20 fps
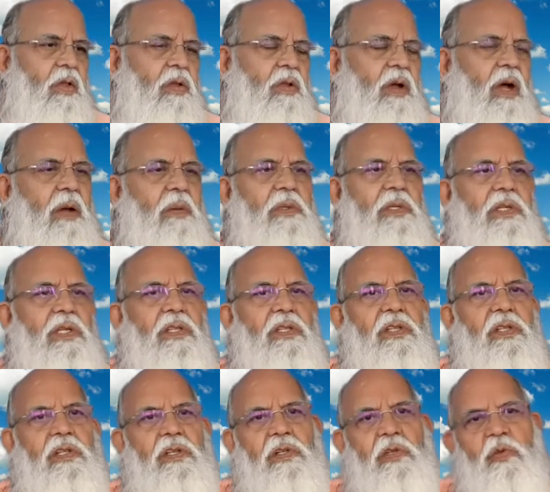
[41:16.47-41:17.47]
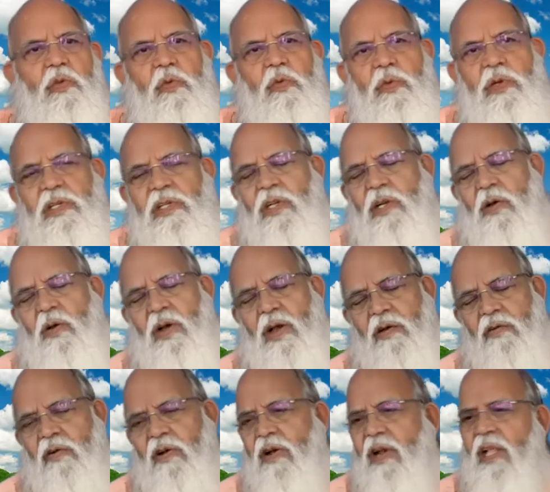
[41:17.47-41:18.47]
I mean, this is too much now. I
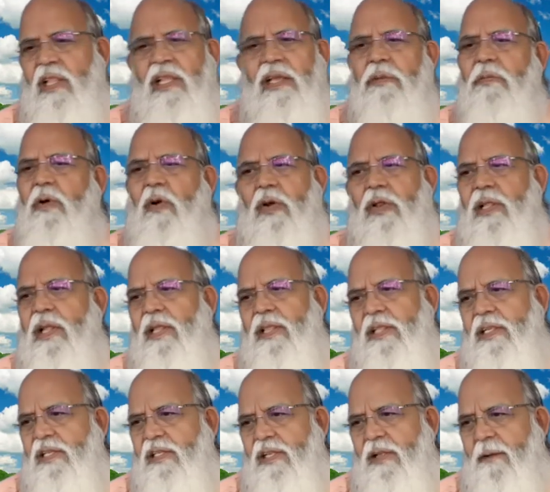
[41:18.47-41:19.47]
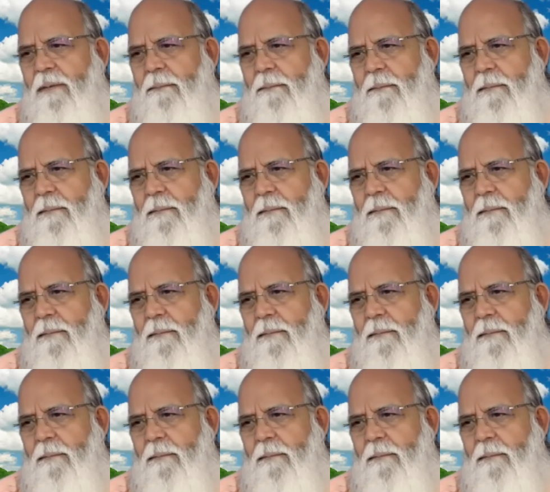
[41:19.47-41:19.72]
want nothing more than this thing.